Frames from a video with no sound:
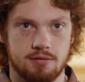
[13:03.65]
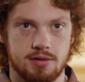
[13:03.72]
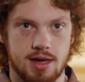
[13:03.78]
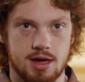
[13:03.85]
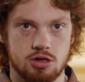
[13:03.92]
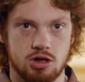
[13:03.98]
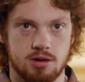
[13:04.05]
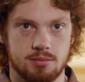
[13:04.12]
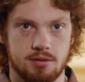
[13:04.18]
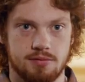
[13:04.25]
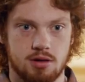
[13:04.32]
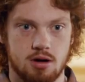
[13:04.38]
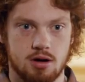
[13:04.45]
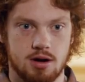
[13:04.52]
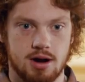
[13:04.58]
of that chamber of
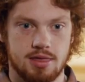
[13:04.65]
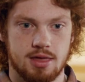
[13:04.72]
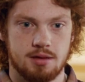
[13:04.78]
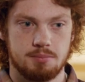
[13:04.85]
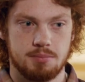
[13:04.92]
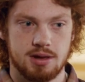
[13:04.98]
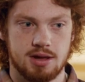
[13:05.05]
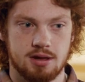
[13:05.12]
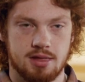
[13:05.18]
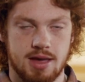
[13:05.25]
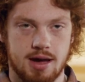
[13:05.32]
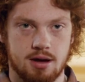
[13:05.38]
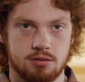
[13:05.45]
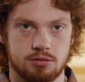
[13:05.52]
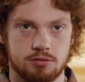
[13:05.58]
the heart, and then B,
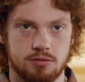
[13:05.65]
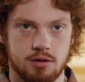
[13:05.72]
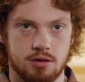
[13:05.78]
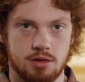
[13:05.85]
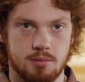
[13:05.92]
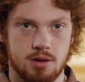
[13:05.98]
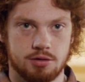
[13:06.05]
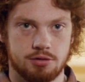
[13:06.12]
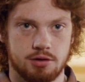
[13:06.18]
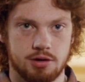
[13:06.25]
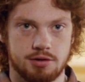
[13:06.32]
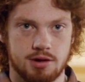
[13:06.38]
allows for the muscle to